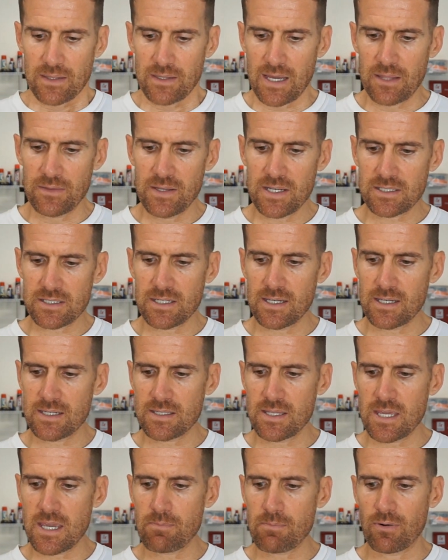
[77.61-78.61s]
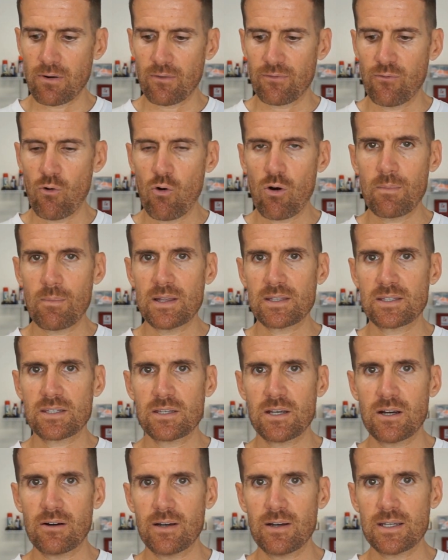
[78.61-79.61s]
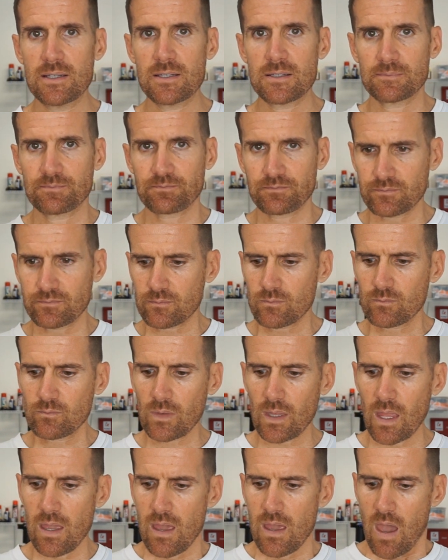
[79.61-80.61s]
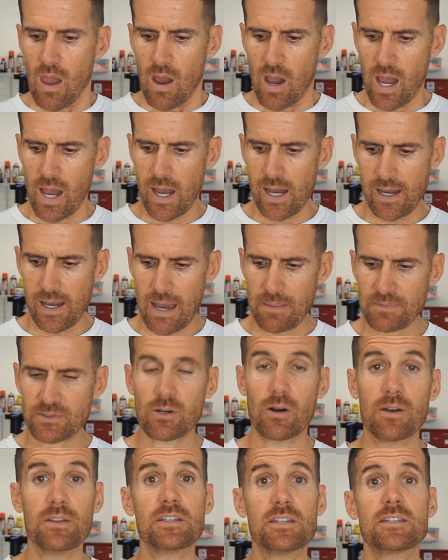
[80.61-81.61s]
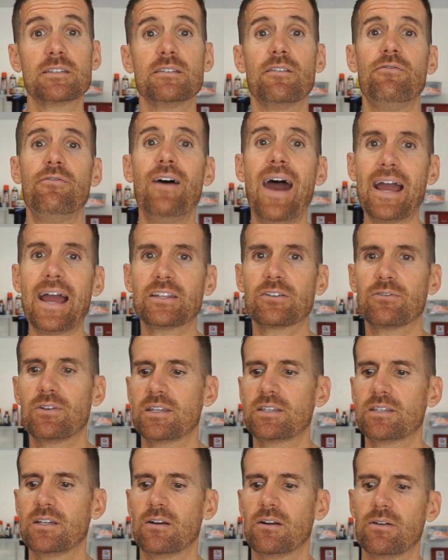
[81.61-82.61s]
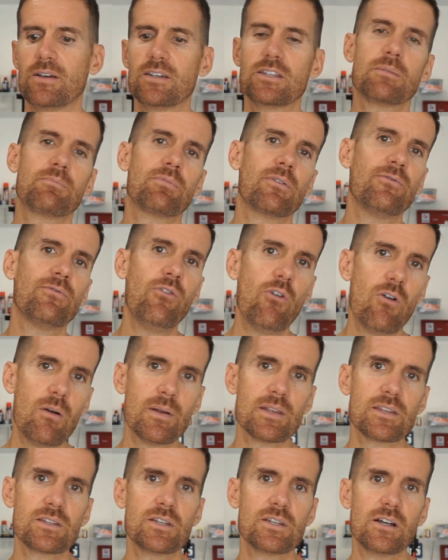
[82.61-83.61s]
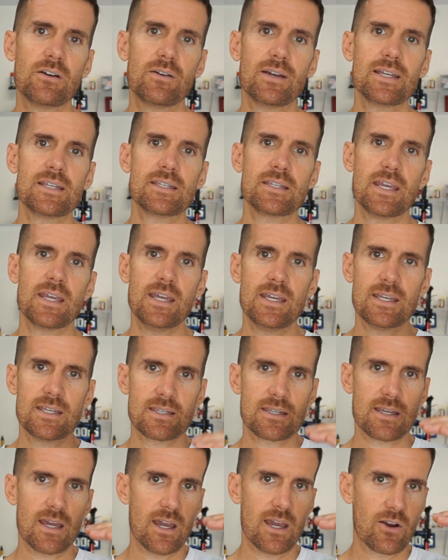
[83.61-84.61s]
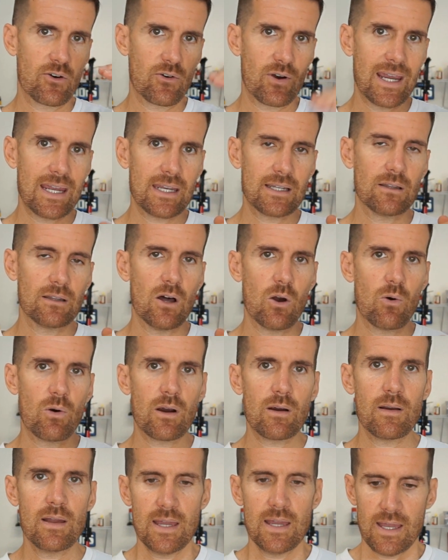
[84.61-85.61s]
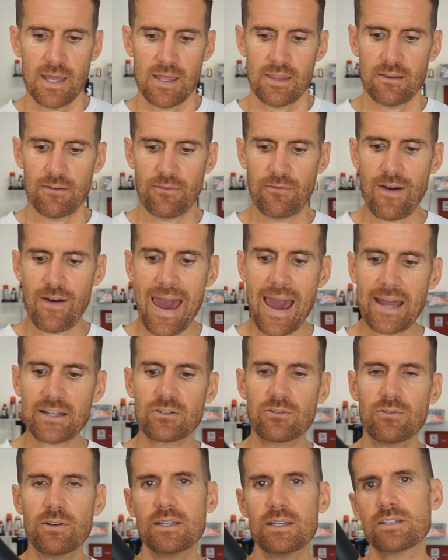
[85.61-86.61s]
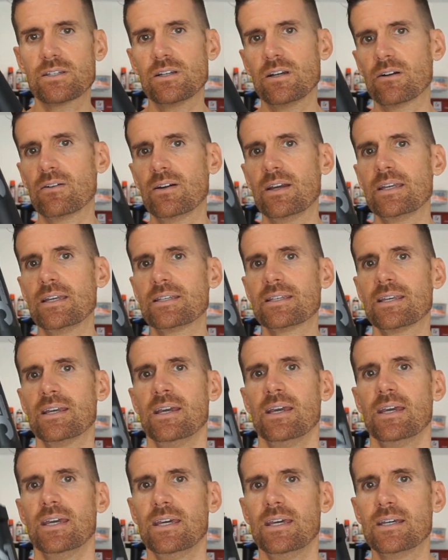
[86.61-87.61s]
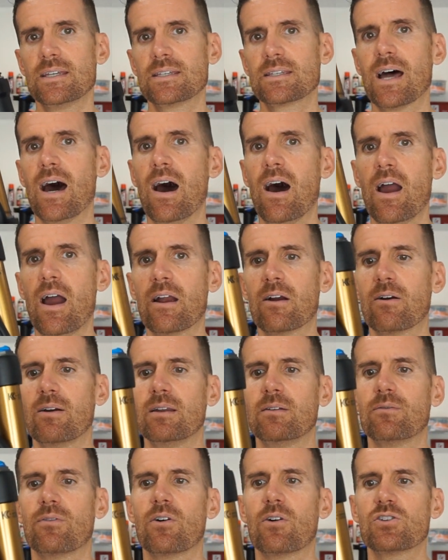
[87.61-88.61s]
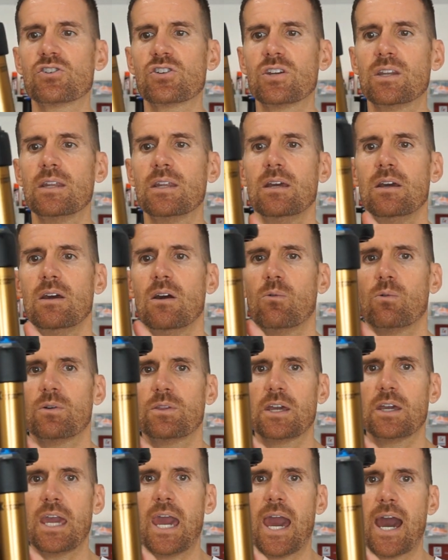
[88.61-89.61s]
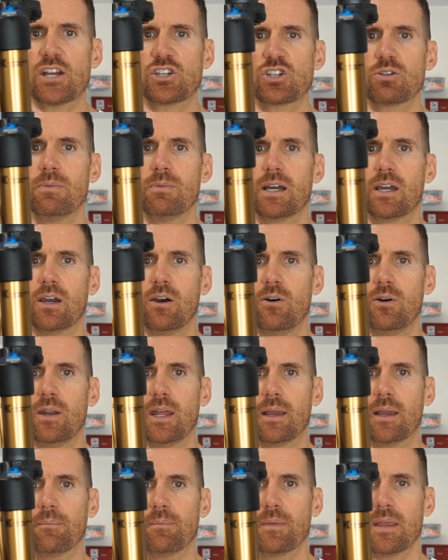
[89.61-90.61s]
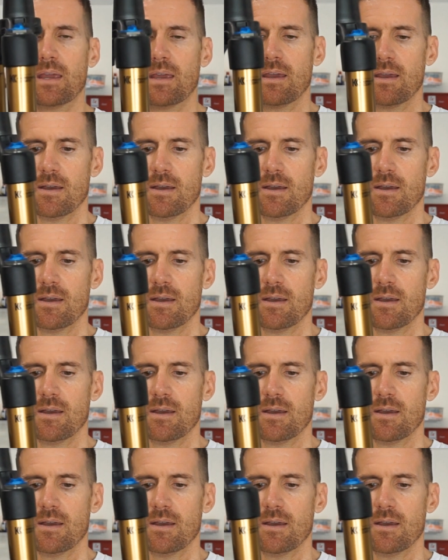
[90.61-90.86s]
Now, this is the Performance Series. This is the Factory Series. The Performance Series is a grade lower. The Factory Series is the higher-end version with the Kashima coating.